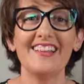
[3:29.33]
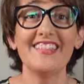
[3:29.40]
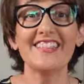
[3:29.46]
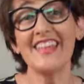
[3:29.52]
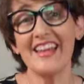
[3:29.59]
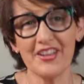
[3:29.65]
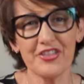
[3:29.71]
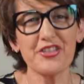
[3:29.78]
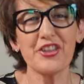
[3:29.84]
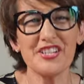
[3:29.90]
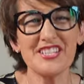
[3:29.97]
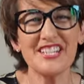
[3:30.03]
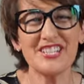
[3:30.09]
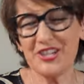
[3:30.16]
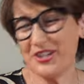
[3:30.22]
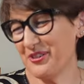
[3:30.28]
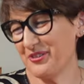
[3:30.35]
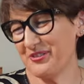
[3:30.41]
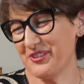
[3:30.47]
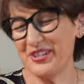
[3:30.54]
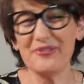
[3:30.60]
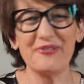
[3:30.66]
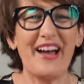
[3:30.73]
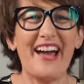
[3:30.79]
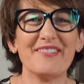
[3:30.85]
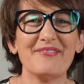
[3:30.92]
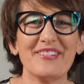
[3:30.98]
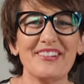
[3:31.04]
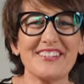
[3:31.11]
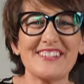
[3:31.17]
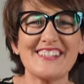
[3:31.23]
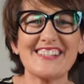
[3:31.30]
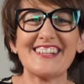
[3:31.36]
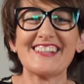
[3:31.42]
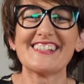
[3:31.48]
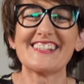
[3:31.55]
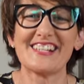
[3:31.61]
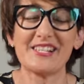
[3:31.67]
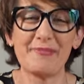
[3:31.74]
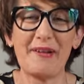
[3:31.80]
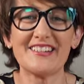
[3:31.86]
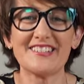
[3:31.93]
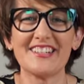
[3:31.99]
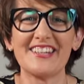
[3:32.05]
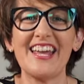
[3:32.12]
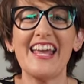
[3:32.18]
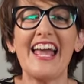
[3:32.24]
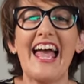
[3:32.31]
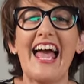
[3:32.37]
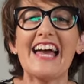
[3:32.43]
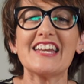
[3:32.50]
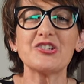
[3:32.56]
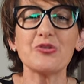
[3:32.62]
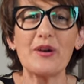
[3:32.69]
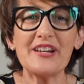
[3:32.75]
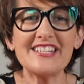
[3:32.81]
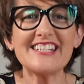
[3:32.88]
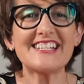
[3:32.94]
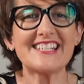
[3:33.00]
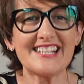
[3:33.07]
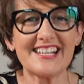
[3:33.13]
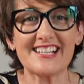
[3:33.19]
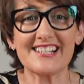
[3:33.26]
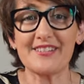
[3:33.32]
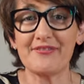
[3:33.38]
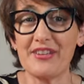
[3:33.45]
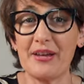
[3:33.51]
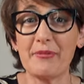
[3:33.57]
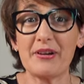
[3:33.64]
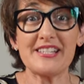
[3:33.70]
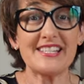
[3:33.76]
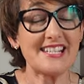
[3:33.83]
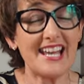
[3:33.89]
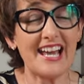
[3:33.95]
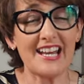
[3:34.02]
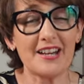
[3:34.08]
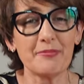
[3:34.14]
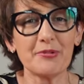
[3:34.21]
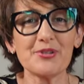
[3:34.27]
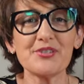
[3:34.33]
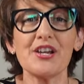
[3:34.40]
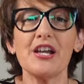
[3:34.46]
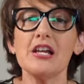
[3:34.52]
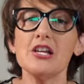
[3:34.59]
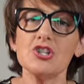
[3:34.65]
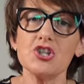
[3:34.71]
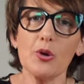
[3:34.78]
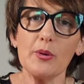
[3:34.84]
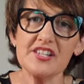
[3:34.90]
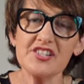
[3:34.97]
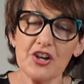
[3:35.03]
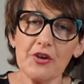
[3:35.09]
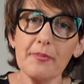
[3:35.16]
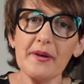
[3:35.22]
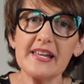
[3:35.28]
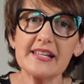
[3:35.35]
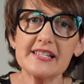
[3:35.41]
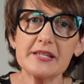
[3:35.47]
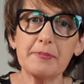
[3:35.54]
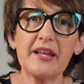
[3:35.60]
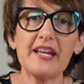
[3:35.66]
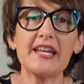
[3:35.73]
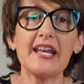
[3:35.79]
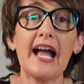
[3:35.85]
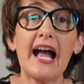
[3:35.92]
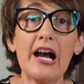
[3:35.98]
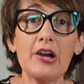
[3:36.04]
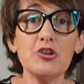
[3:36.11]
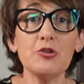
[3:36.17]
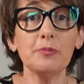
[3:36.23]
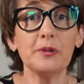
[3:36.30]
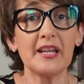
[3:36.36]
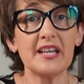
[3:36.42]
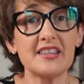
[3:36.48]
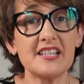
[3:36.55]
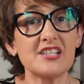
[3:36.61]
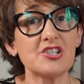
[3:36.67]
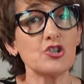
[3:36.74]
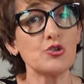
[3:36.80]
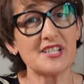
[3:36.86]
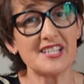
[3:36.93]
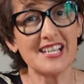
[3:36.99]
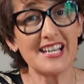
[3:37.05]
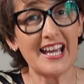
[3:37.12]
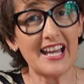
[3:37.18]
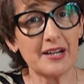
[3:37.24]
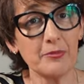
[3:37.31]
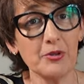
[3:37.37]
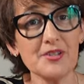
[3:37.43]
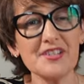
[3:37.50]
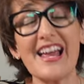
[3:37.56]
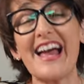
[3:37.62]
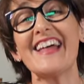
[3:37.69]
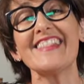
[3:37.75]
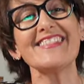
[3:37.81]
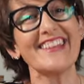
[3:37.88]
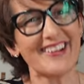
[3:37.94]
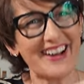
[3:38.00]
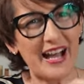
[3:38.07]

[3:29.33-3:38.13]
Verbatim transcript: There are 32 new animals in this expansion, and 26 of them are sea animals. So I'll start by explaining how you play these new sea animals and their